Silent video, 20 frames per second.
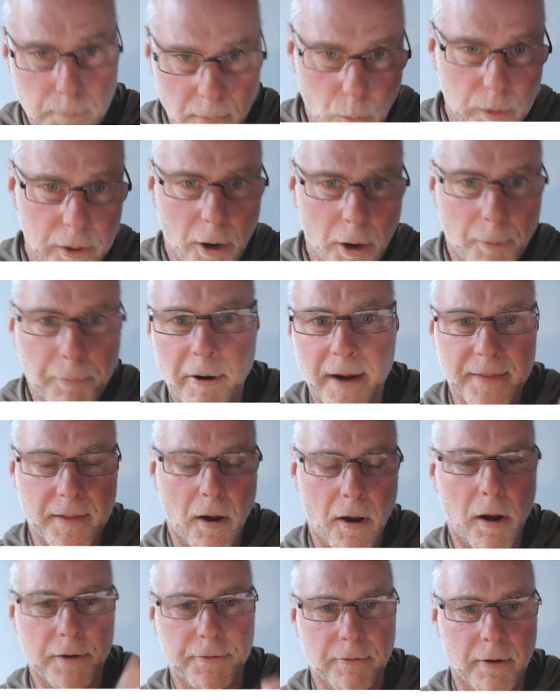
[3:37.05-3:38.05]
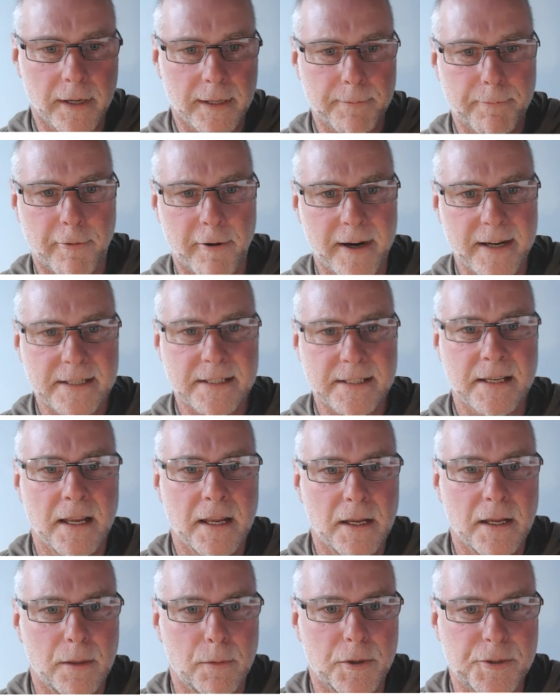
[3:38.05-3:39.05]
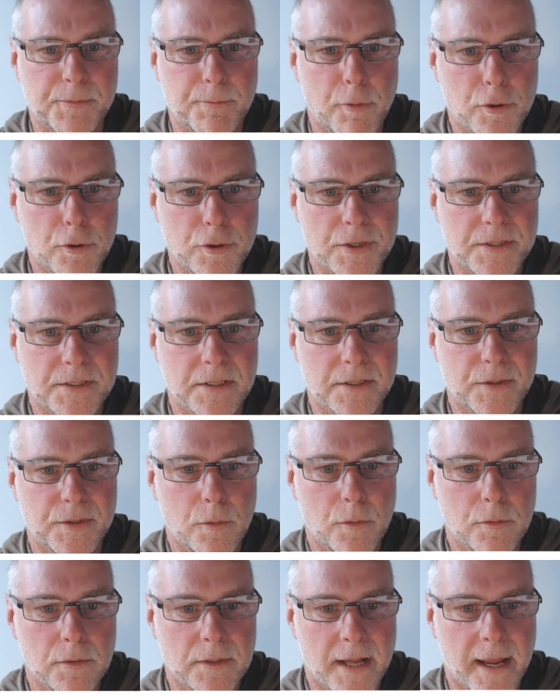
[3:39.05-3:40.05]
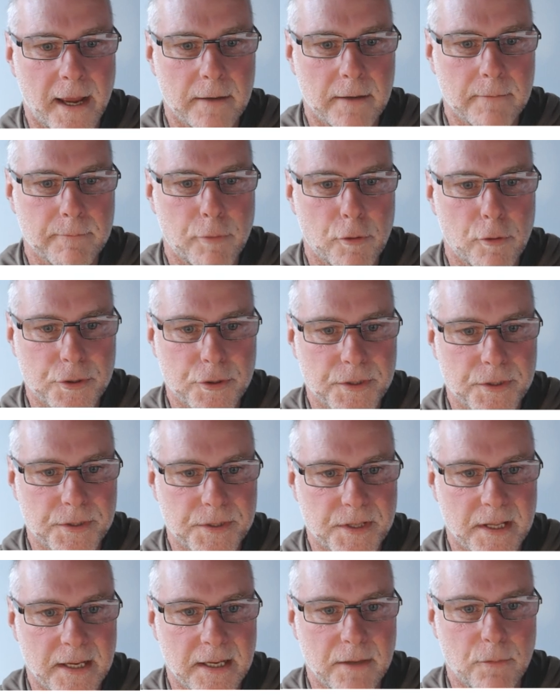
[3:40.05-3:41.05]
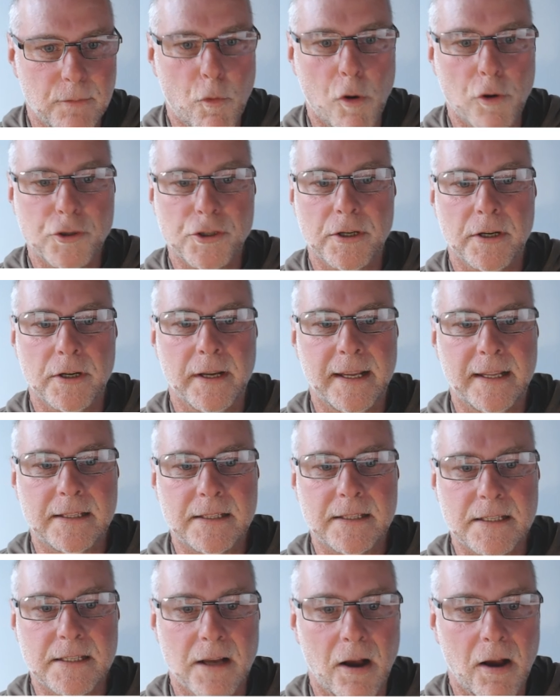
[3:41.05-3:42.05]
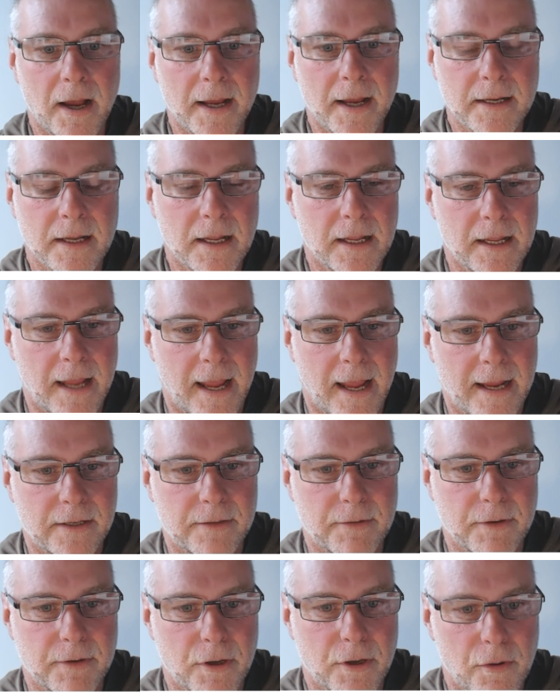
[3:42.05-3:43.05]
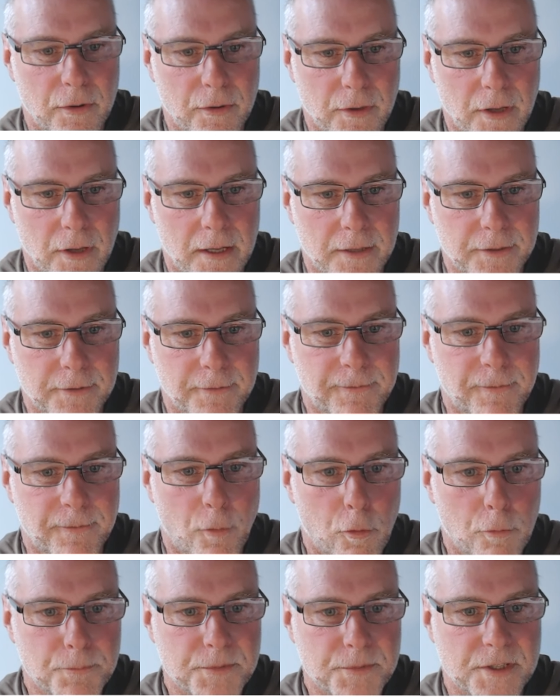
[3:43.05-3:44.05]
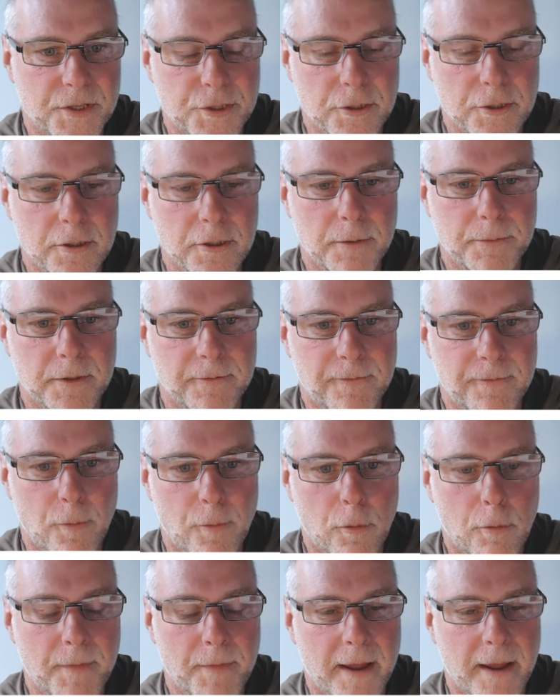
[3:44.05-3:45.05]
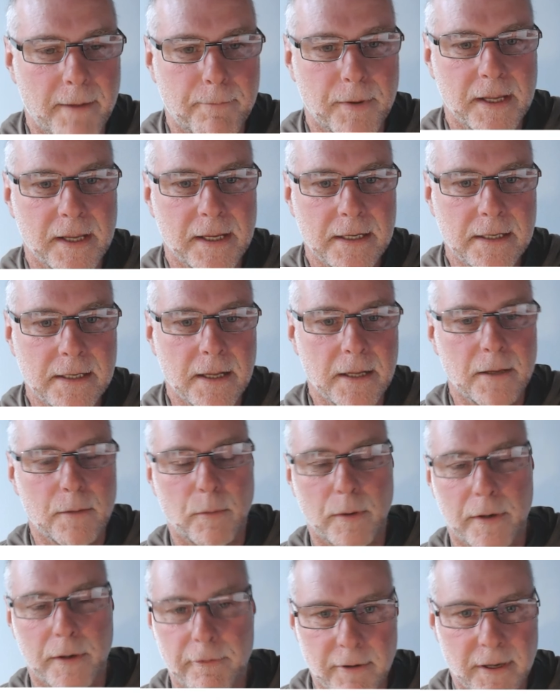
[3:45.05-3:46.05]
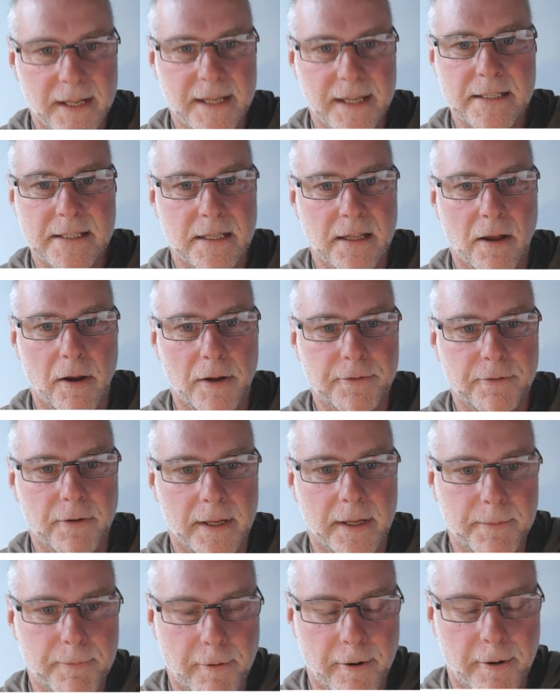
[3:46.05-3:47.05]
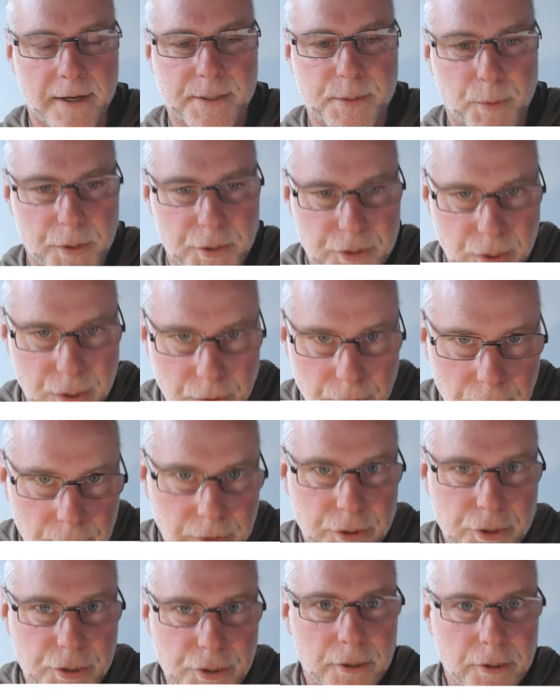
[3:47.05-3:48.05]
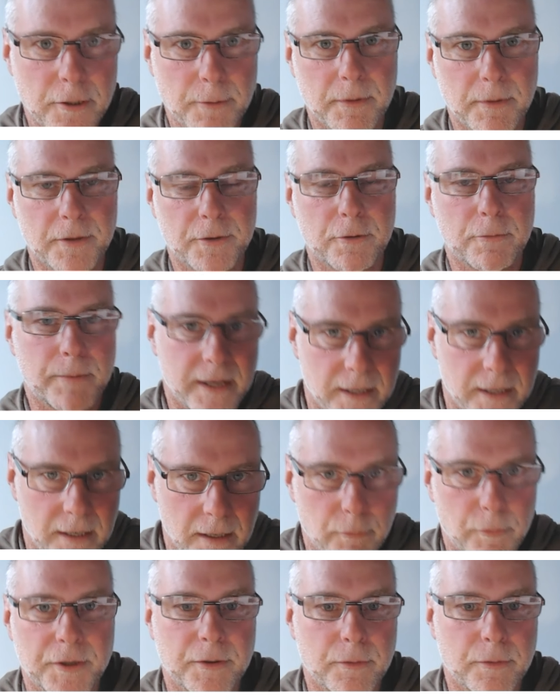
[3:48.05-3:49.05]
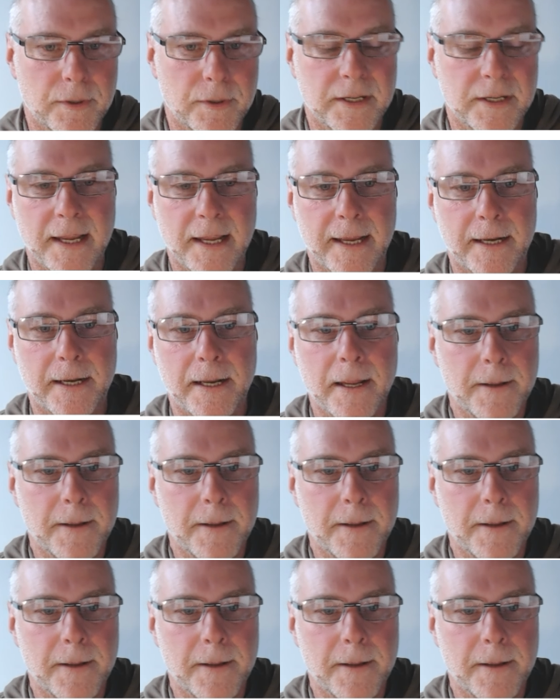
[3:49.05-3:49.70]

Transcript: we operate the hydraulic press which pushes the tool down, pushes the washer inside and deforms the tube to form that bead. We release the hydraulic press, we turn the tube a little bit, and we do it again.